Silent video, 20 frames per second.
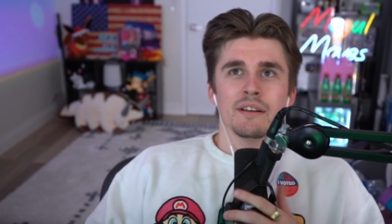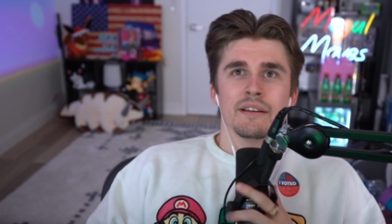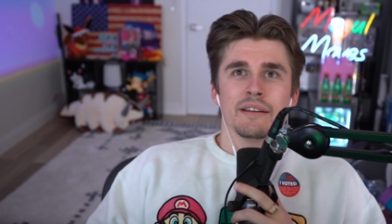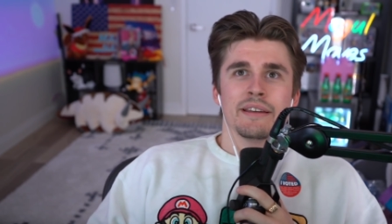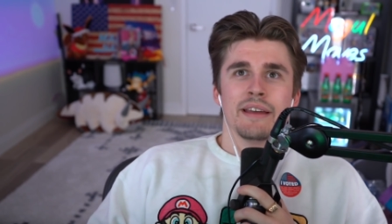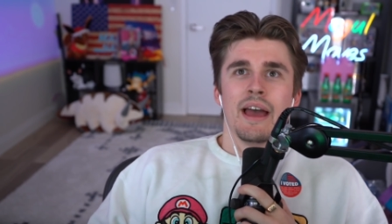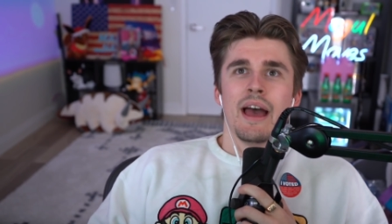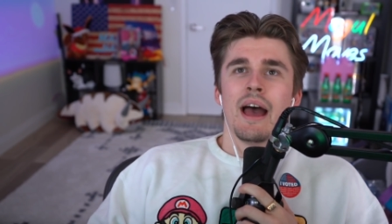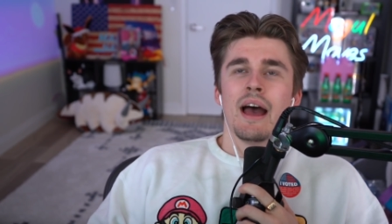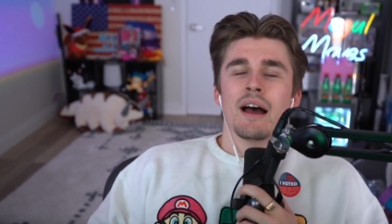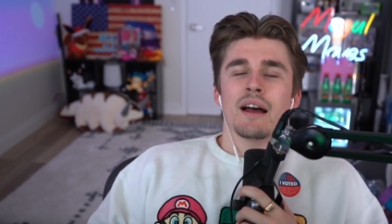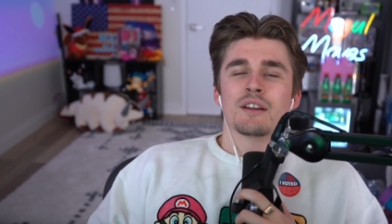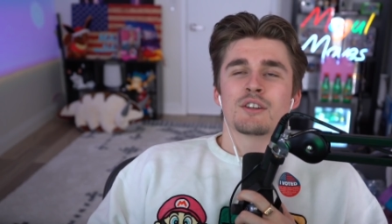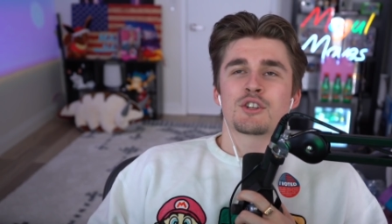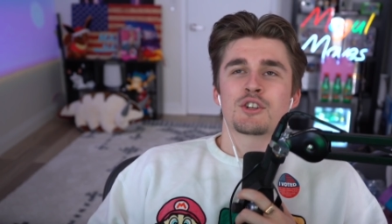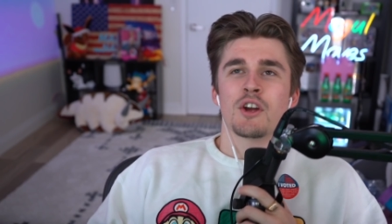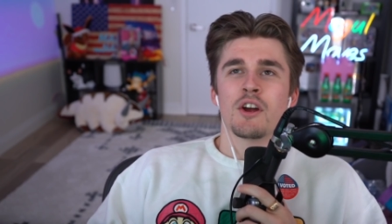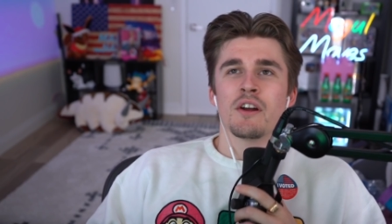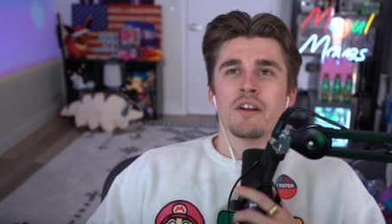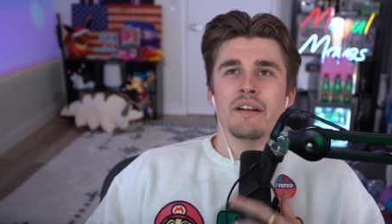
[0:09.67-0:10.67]
Yeah,
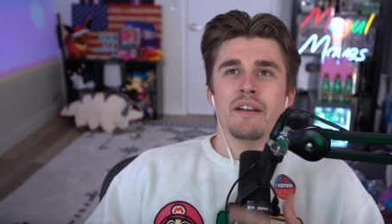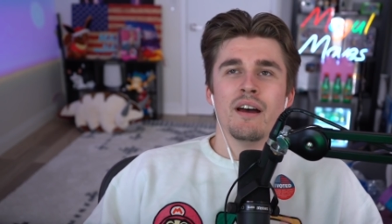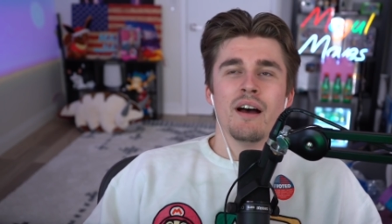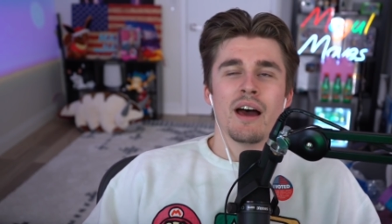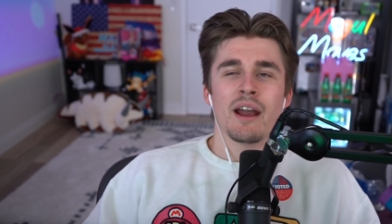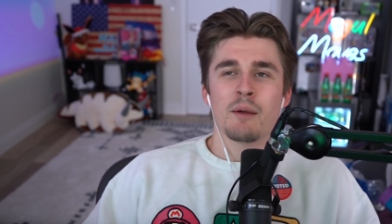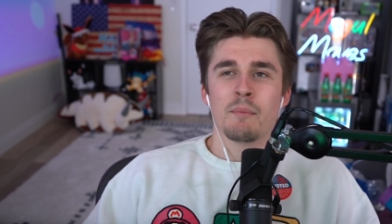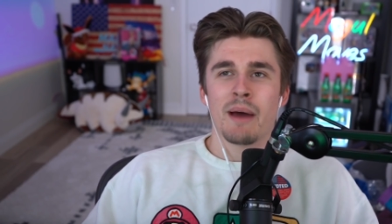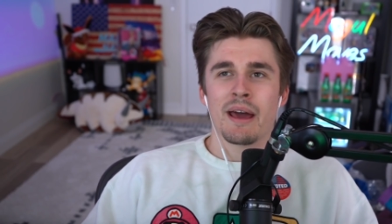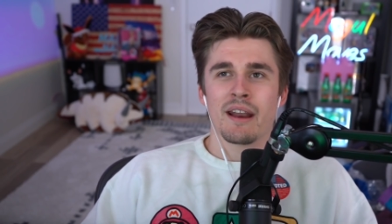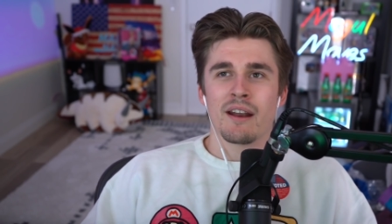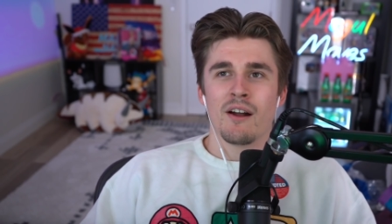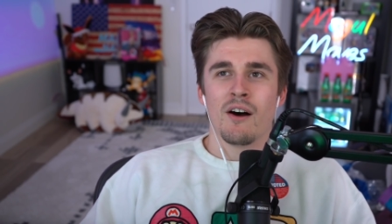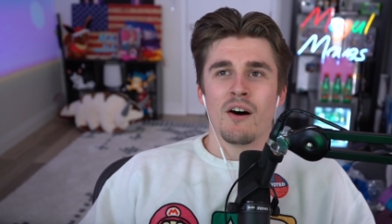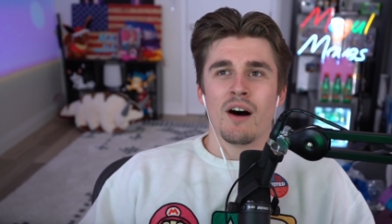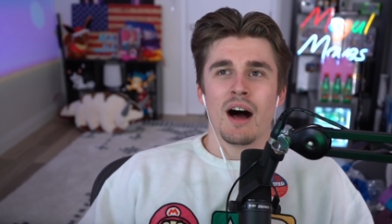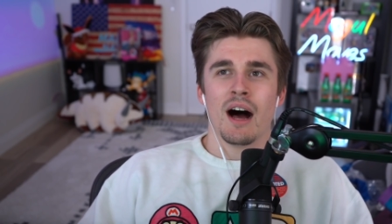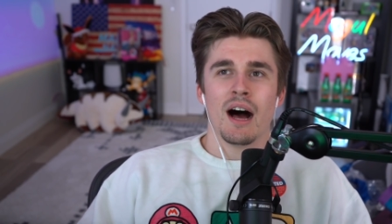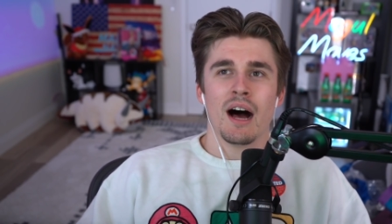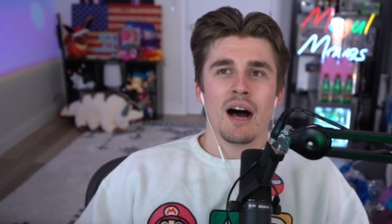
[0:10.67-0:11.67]
sure. No, I don't mind at
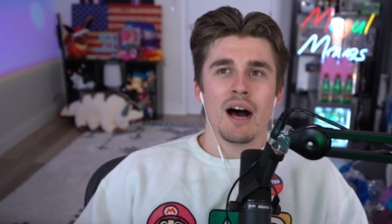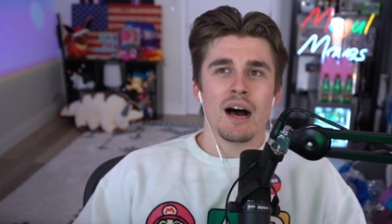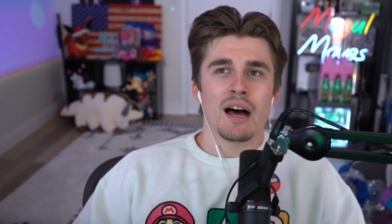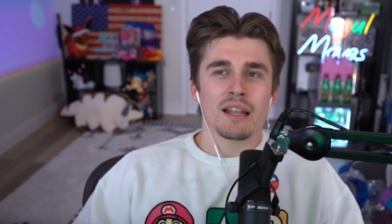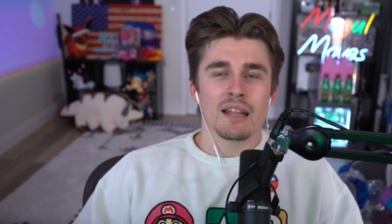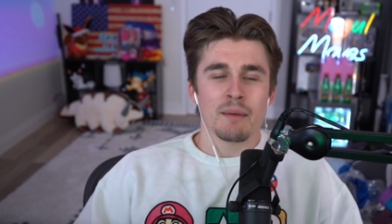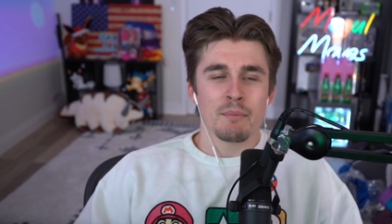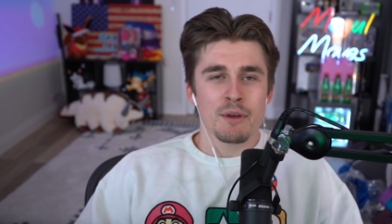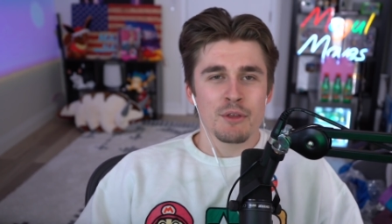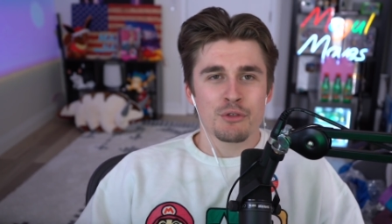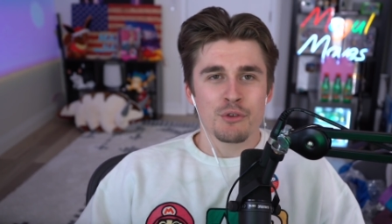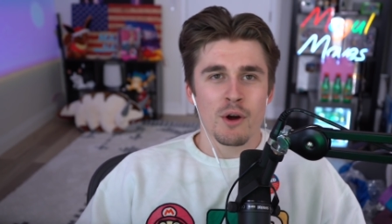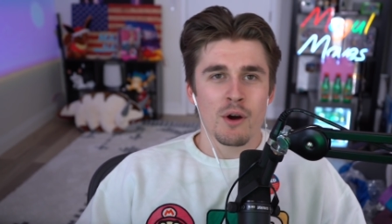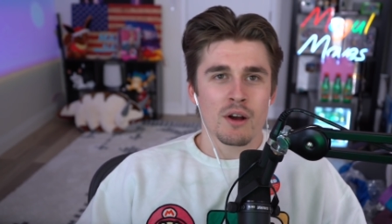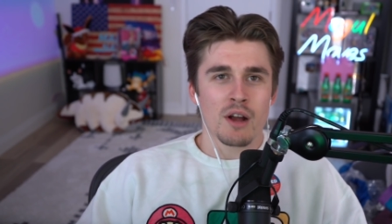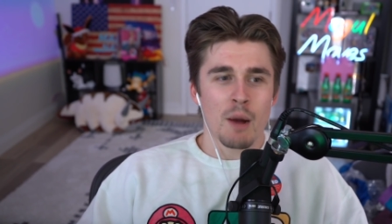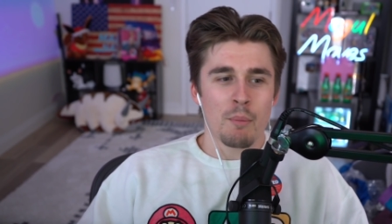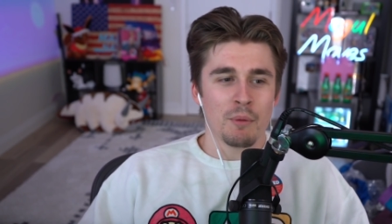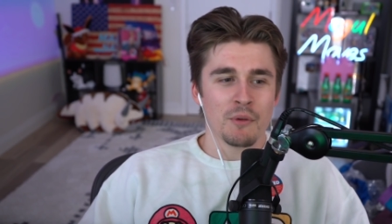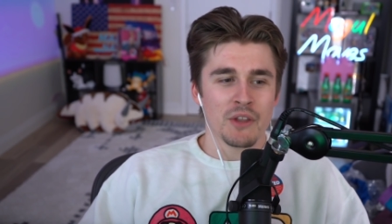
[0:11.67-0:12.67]
all. Uh, let me
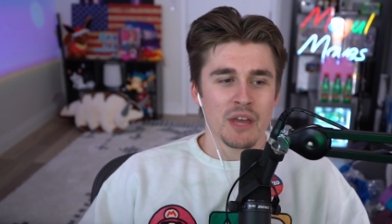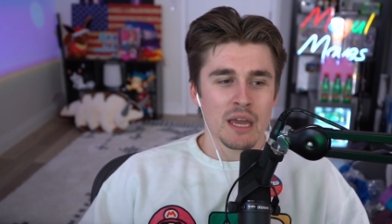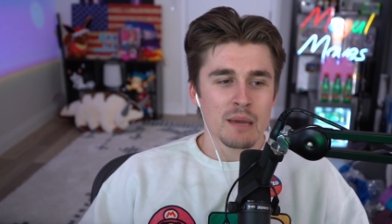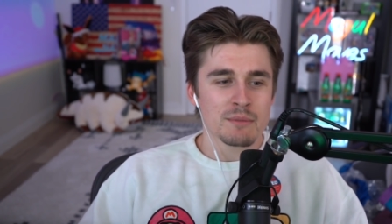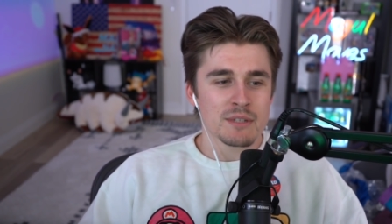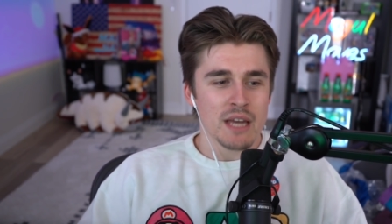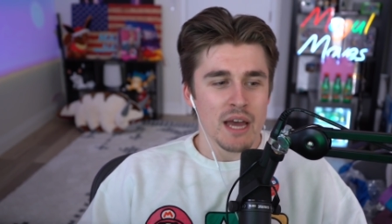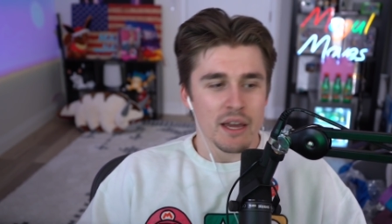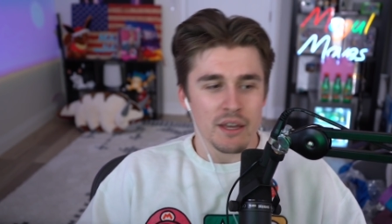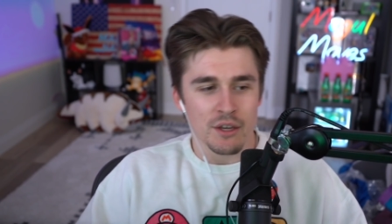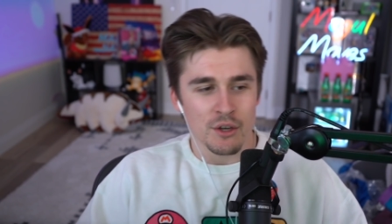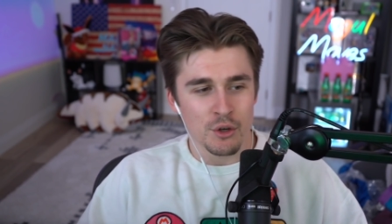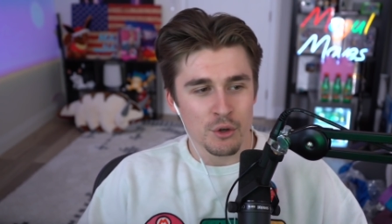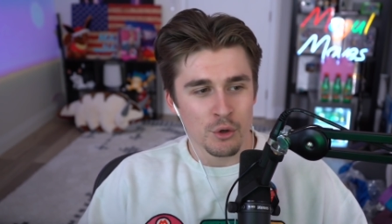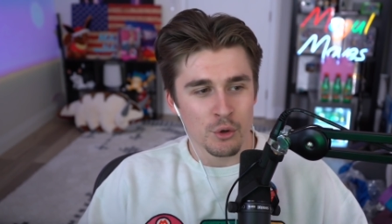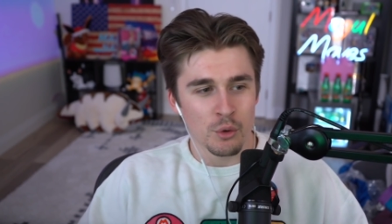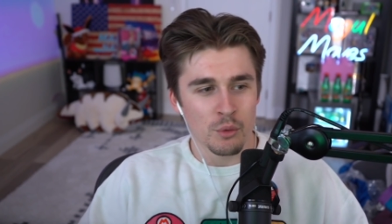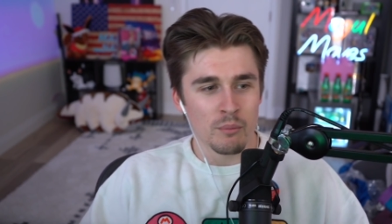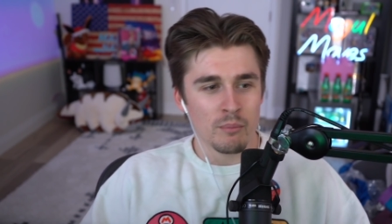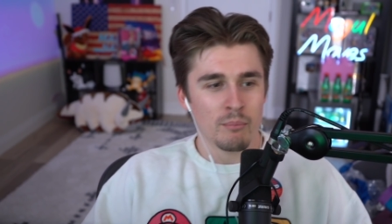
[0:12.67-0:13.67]
throw a couple names at
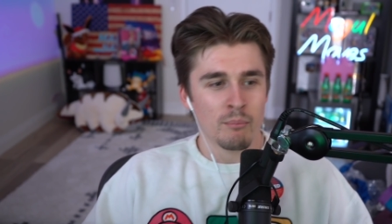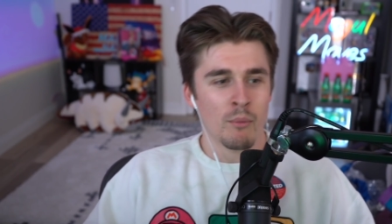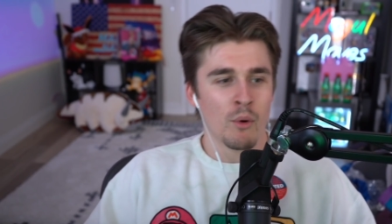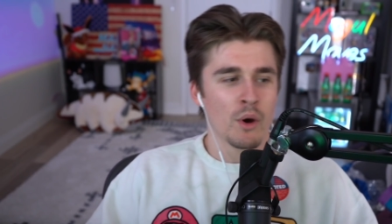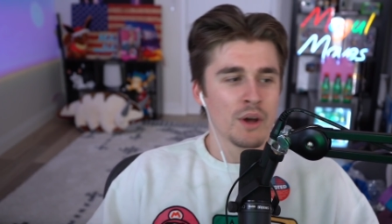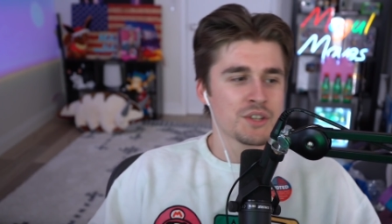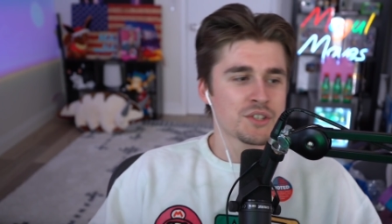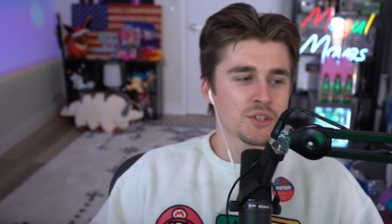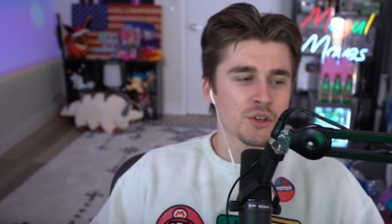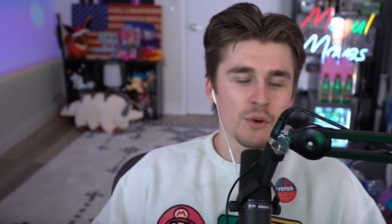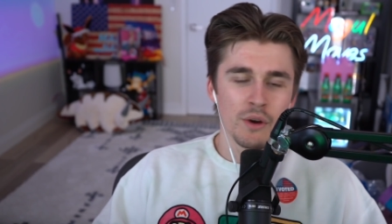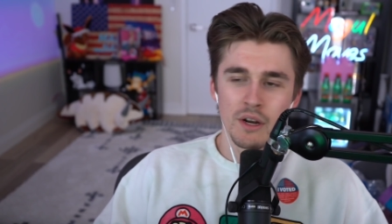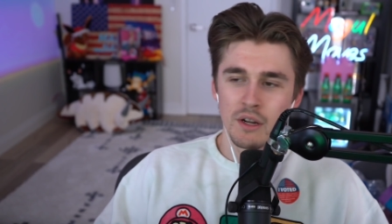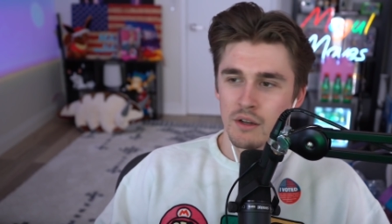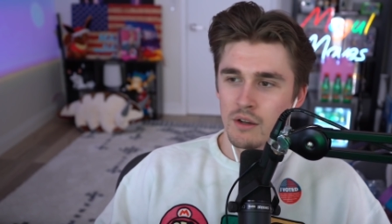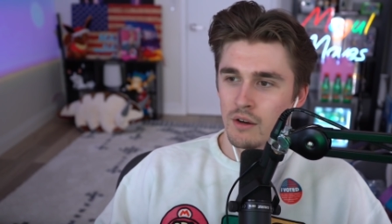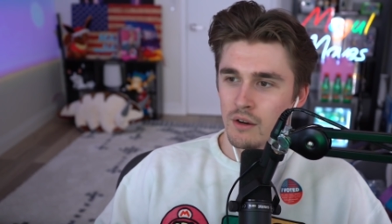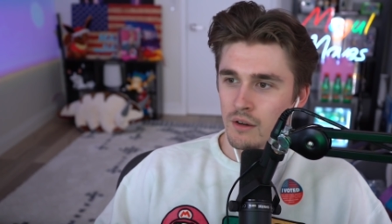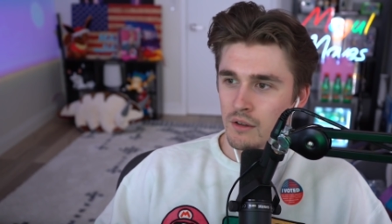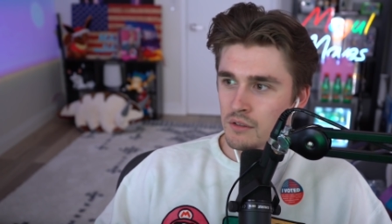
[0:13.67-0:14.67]
you. Moist
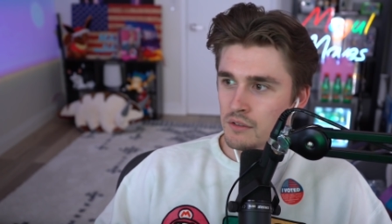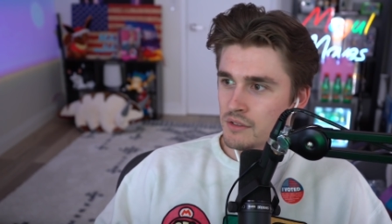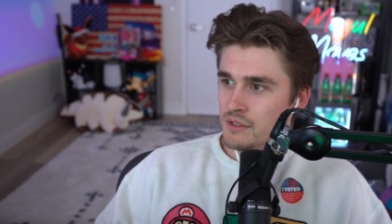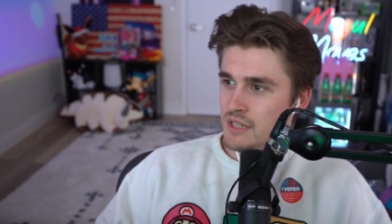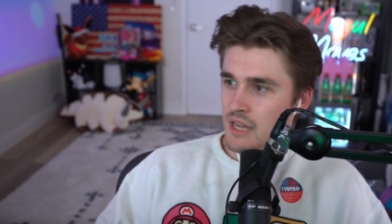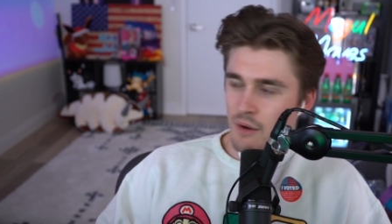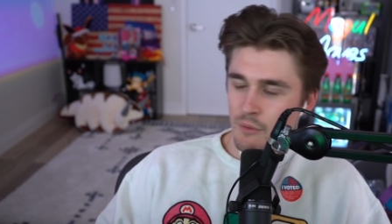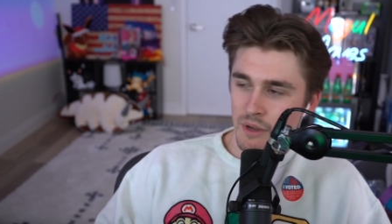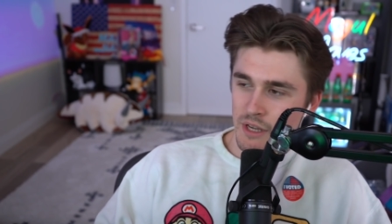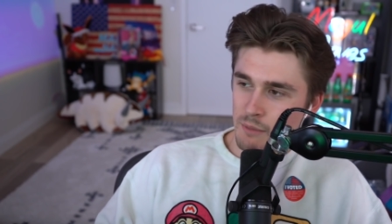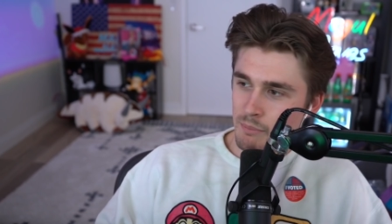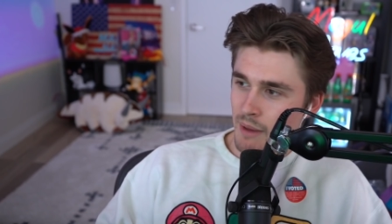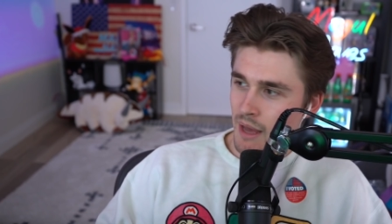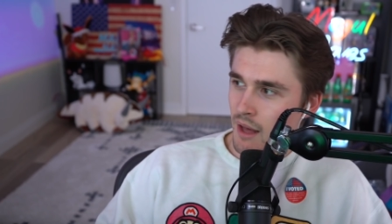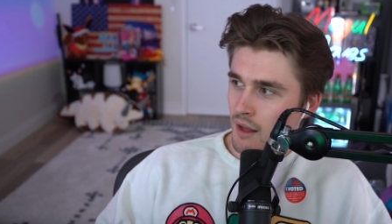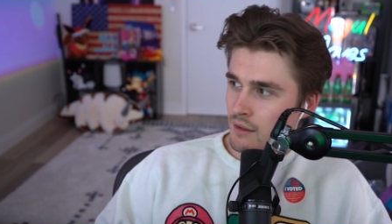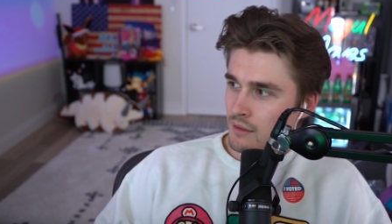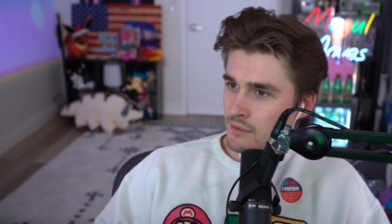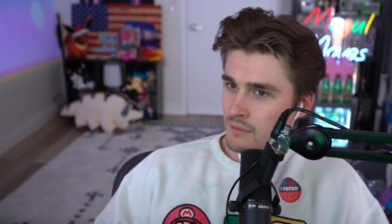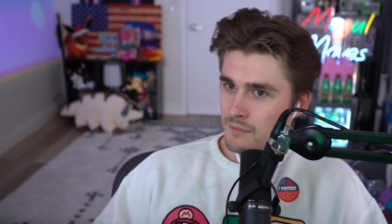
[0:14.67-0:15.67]
Critical. Does that ring a
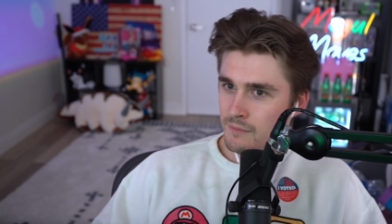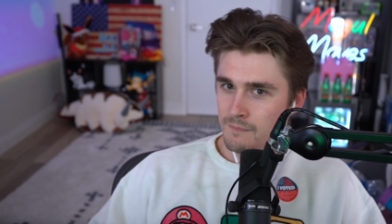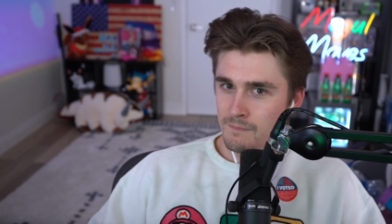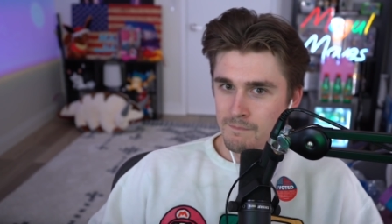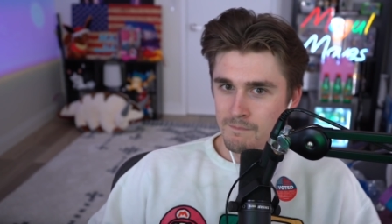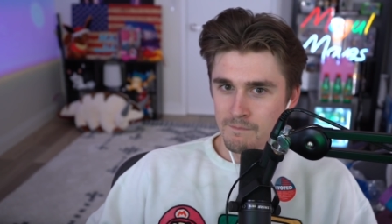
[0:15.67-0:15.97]
bell?